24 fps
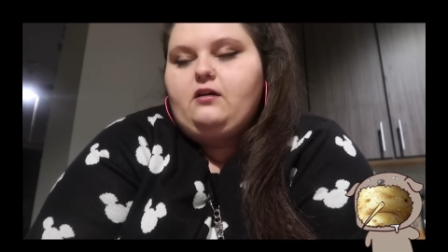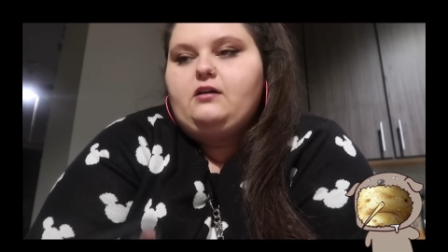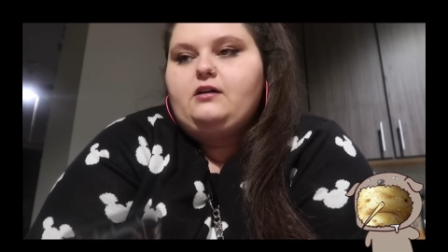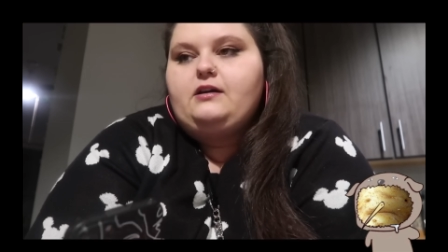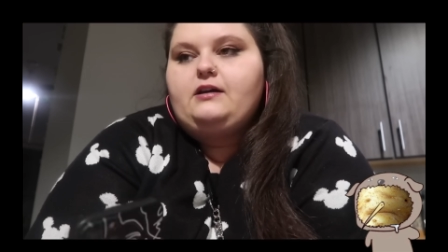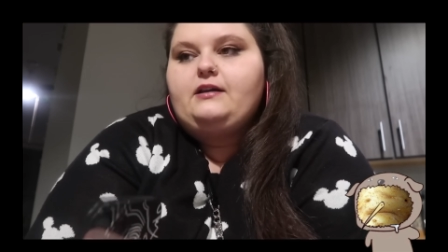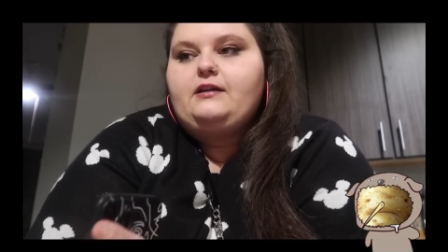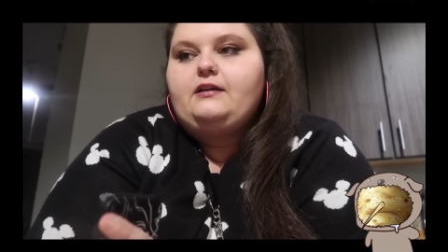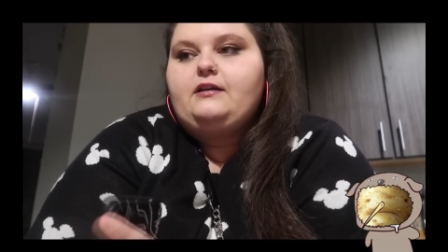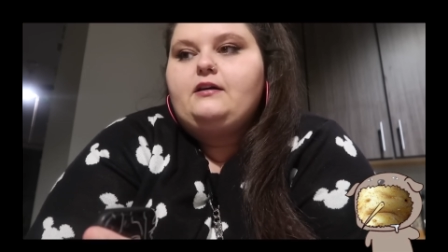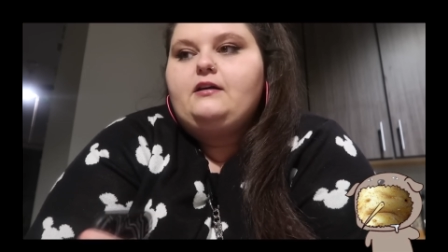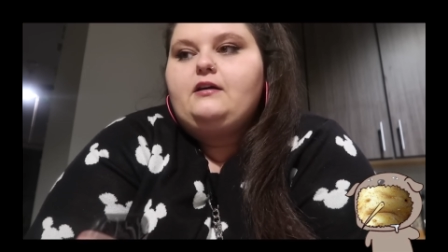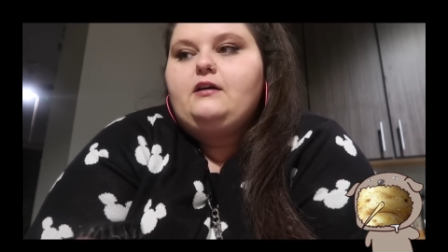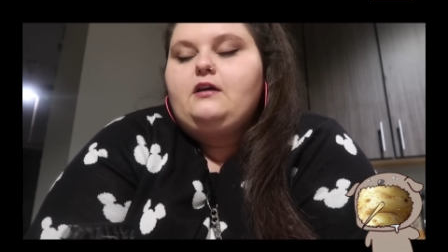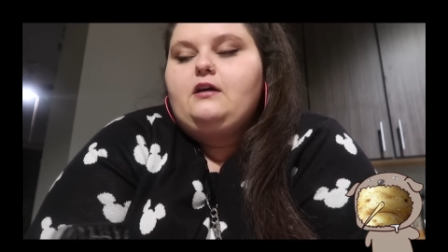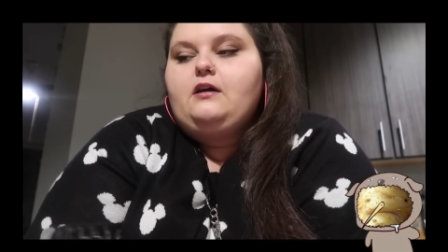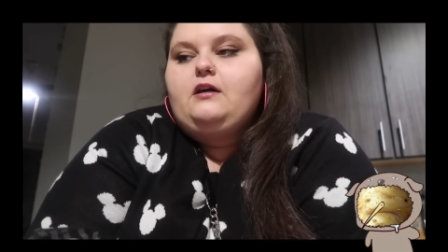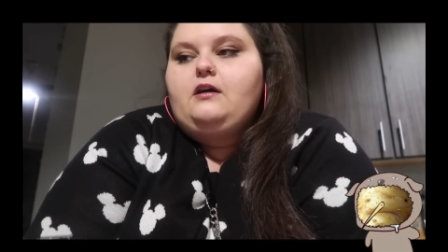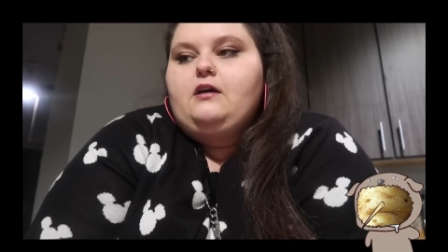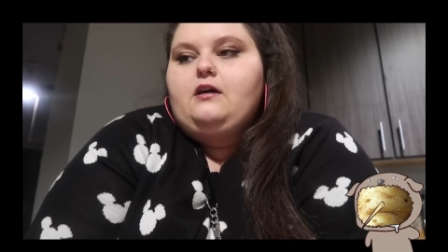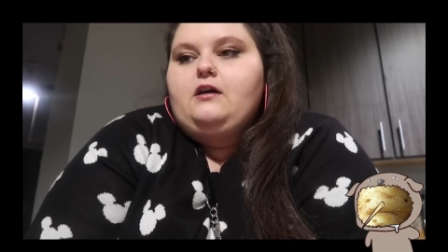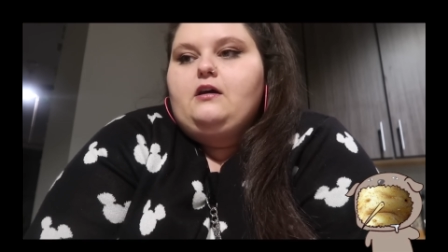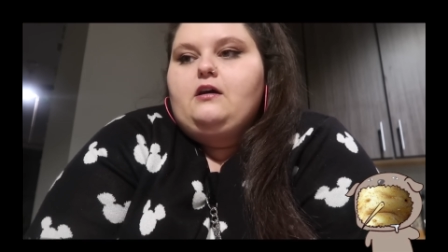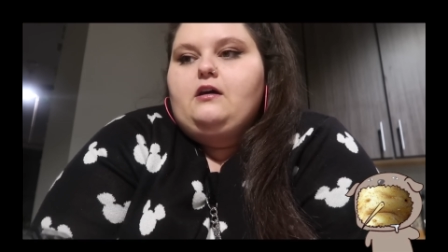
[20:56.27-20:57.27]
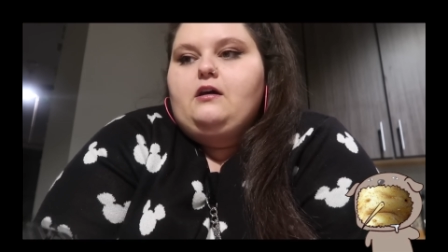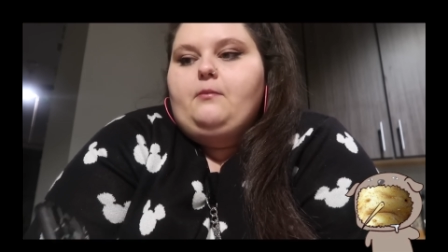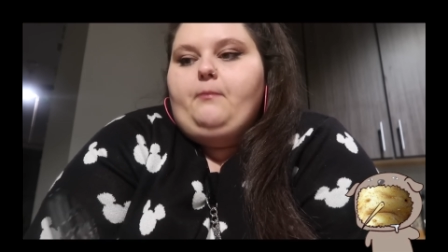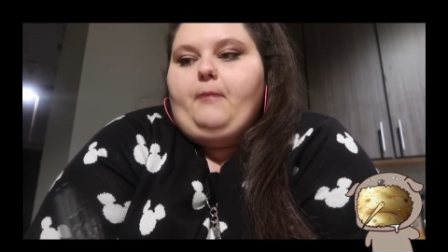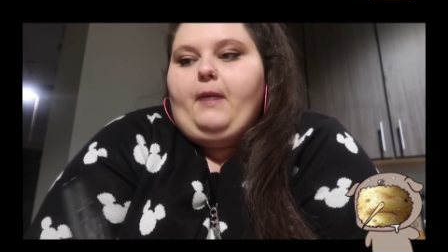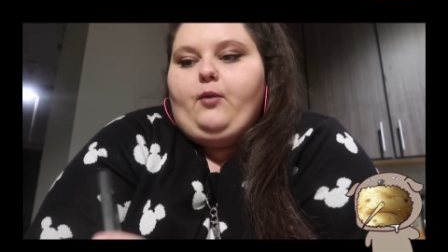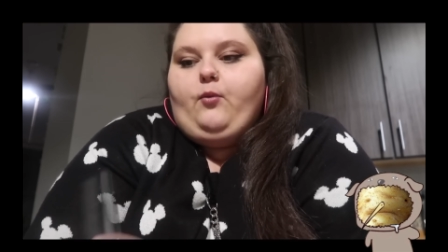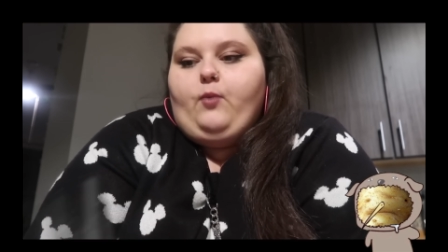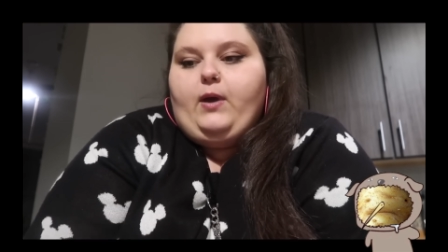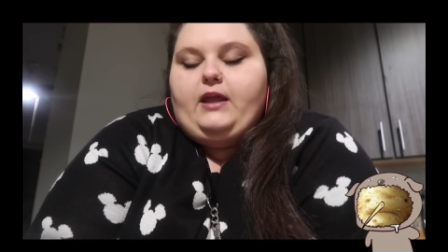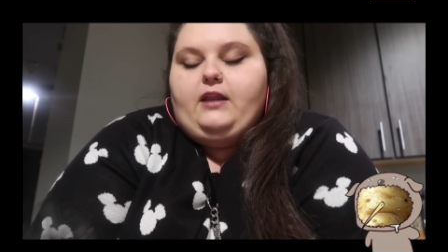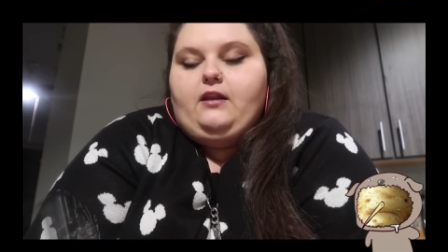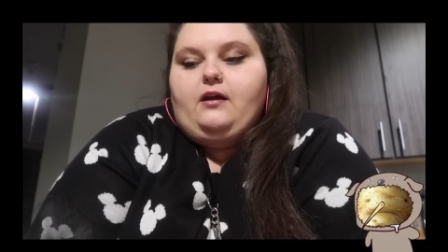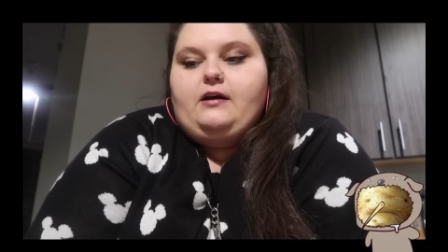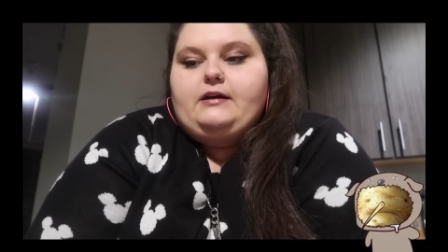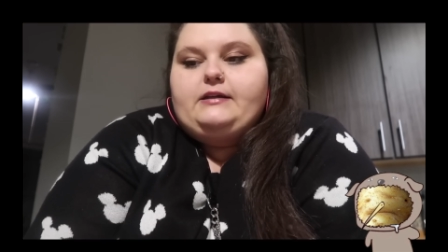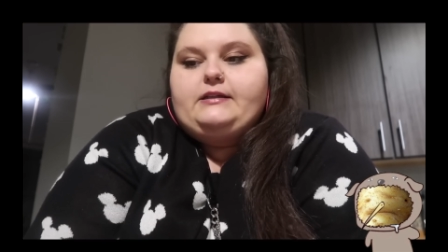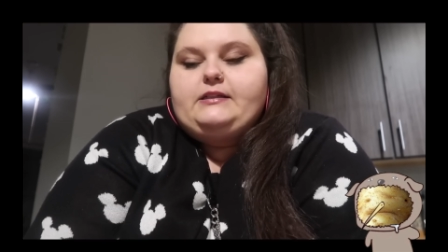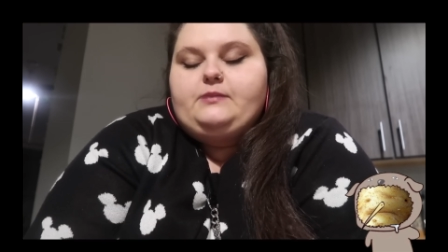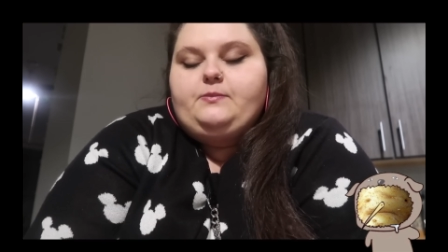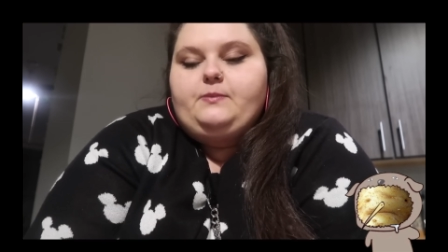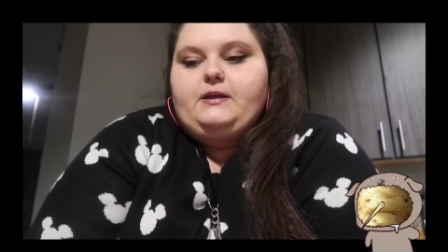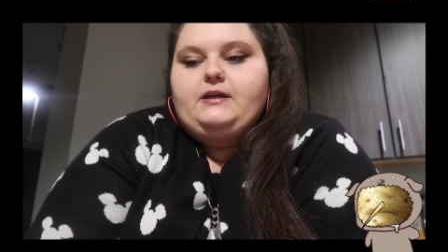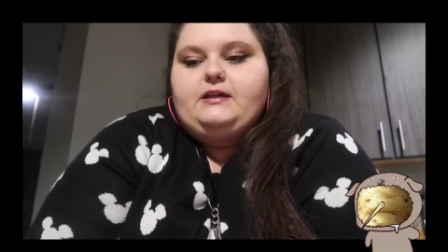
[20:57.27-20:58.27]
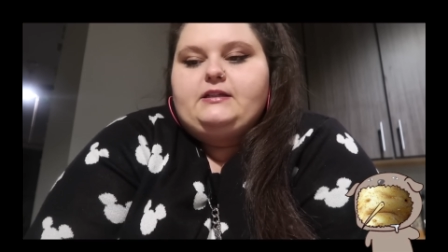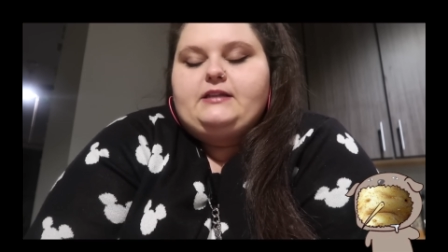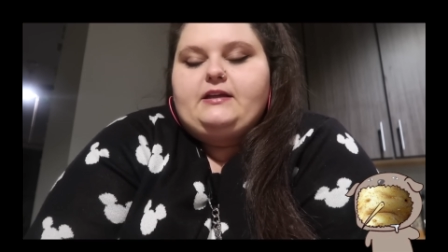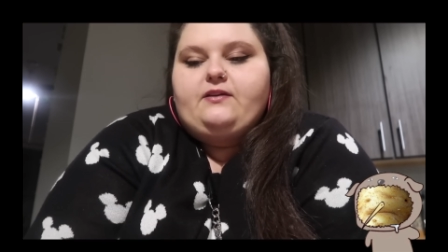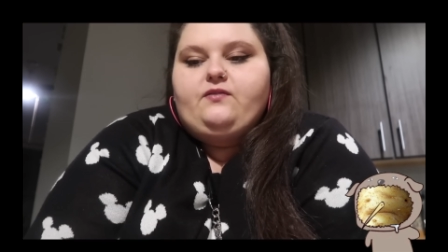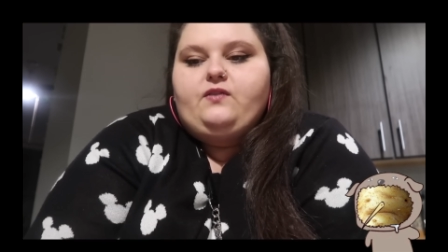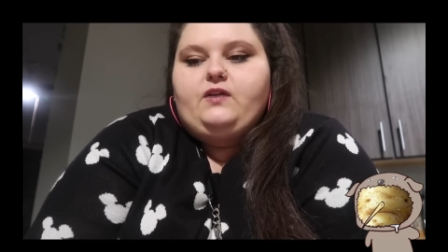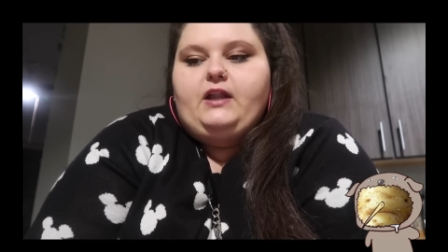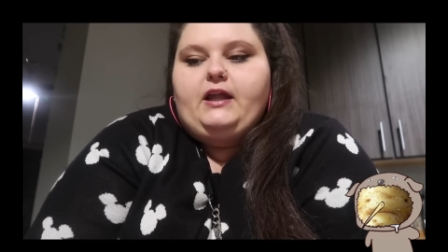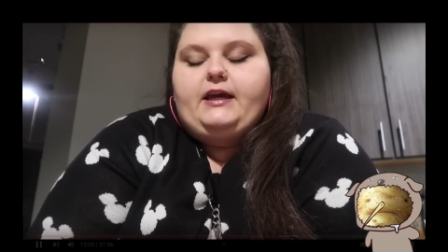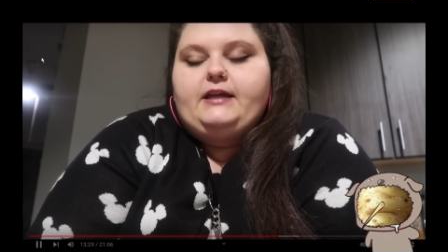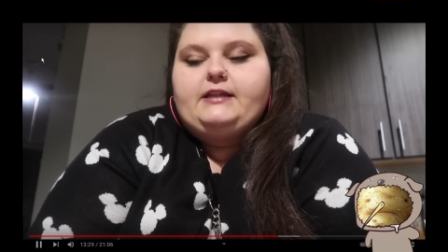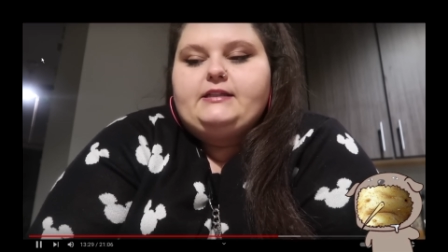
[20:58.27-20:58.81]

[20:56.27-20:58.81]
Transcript: on my weight loss because I feel like...